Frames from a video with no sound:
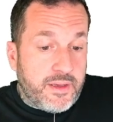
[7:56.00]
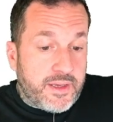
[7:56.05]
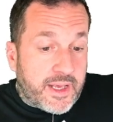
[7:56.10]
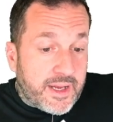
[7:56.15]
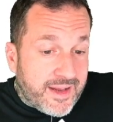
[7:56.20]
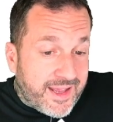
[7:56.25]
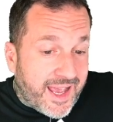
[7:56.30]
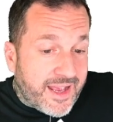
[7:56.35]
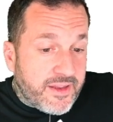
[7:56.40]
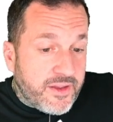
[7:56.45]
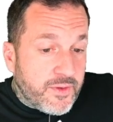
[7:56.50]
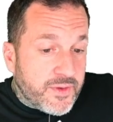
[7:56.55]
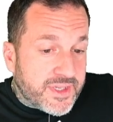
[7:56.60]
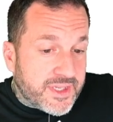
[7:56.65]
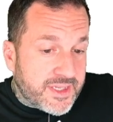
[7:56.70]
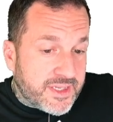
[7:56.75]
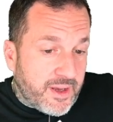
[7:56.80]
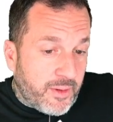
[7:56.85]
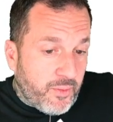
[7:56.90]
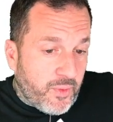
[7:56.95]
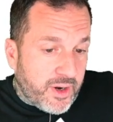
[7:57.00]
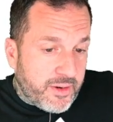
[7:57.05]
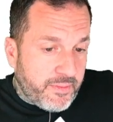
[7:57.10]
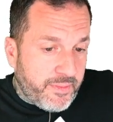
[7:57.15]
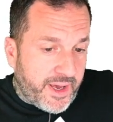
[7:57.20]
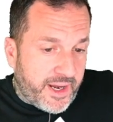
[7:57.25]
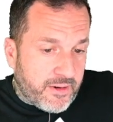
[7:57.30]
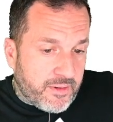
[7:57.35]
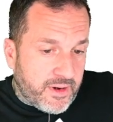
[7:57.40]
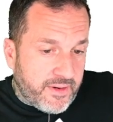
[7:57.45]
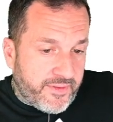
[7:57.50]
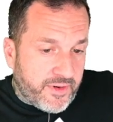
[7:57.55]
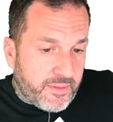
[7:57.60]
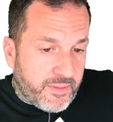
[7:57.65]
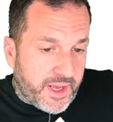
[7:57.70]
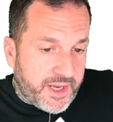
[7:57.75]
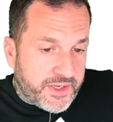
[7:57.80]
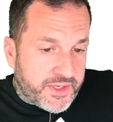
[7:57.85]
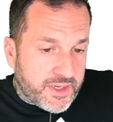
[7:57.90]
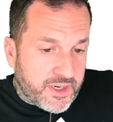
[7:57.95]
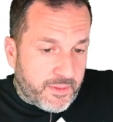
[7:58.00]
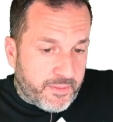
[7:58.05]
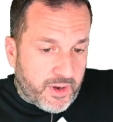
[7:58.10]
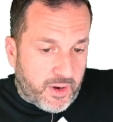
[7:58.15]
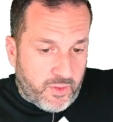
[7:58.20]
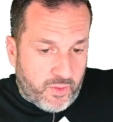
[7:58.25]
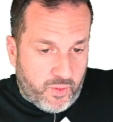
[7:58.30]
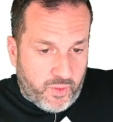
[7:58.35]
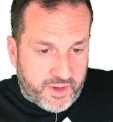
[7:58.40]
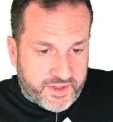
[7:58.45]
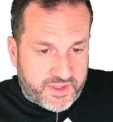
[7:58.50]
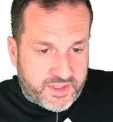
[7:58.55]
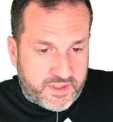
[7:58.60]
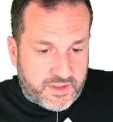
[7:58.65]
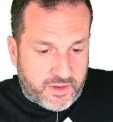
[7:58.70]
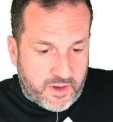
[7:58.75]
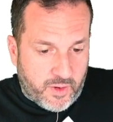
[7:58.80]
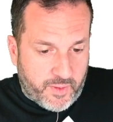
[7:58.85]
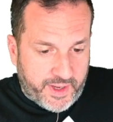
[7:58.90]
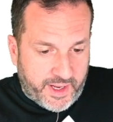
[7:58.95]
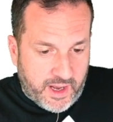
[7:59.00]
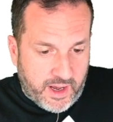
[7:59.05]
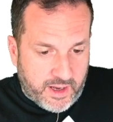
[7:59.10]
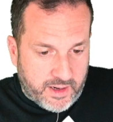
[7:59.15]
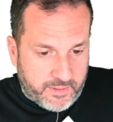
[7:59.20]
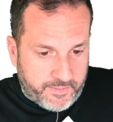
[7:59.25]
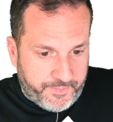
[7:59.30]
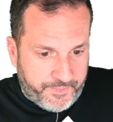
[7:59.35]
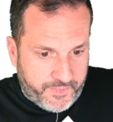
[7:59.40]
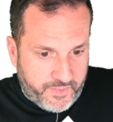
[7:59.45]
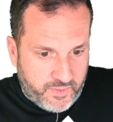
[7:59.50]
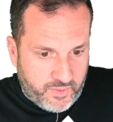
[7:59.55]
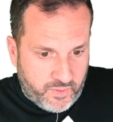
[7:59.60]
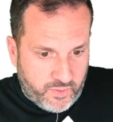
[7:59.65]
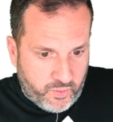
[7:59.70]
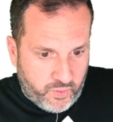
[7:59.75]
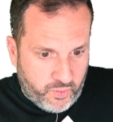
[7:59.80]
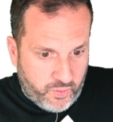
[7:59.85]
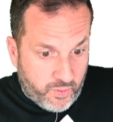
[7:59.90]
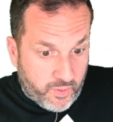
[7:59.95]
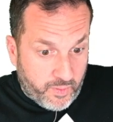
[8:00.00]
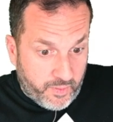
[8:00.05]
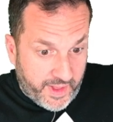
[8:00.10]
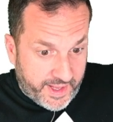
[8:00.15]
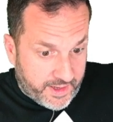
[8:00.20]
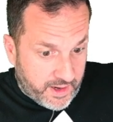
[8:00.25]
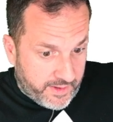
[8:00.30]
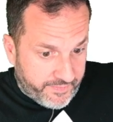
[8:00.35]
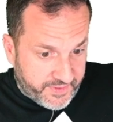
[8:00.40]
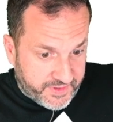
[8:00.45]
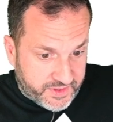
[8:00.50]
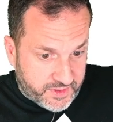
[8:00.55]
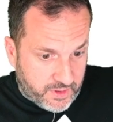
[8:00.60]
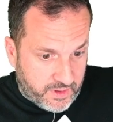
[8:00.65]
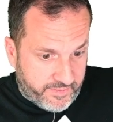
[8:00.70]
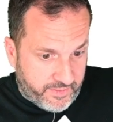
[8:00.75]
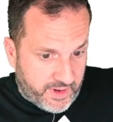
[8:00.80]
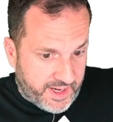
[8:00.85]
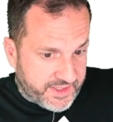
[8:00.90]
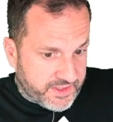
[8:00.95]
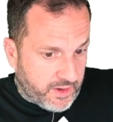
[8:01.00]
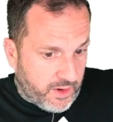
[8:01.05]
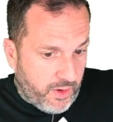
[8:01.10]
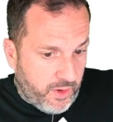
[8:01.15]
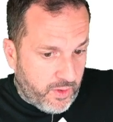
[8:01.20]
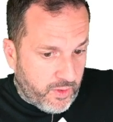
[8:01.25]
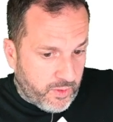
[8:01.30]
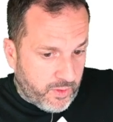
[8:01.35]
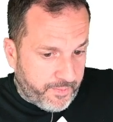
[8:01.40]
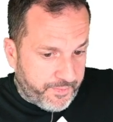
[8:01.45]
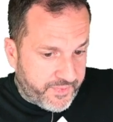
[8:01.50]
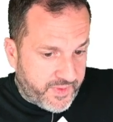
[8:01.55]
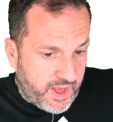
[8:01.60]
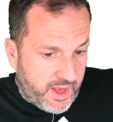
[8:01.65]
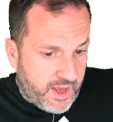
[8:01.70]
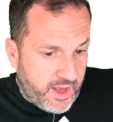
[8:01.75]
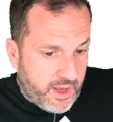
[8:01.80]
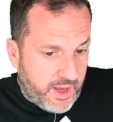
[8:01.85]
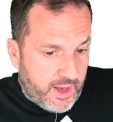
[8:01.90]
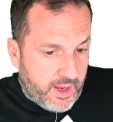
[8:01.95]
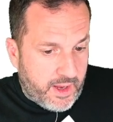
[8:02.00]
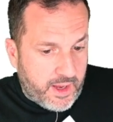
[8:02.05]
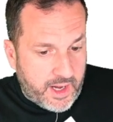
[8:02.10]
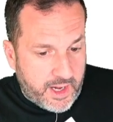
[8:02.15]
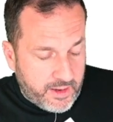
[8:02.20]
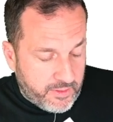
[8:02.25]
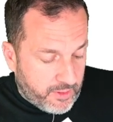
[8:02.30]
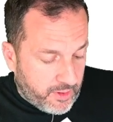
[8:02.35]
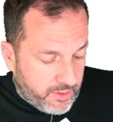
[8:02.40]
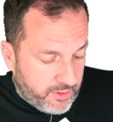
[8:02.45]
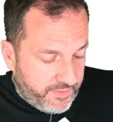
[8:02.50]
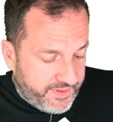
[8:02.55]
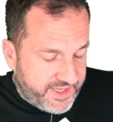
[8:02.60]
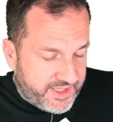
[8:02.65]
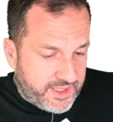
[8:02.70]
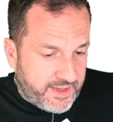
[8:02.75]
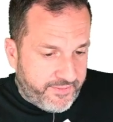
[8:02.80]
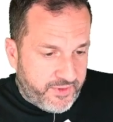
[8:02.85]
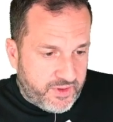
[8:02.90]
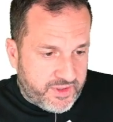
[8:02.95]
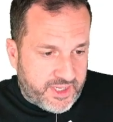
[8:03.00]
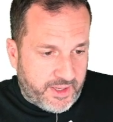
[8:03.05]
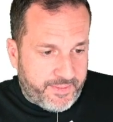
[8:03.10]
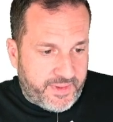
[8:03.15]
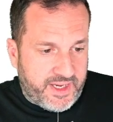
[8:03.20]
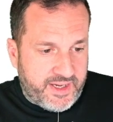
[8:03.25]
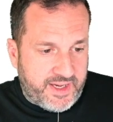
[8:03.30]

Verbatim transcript: can get you somewhat better information about what's going on like on the server as a whole or at least give you some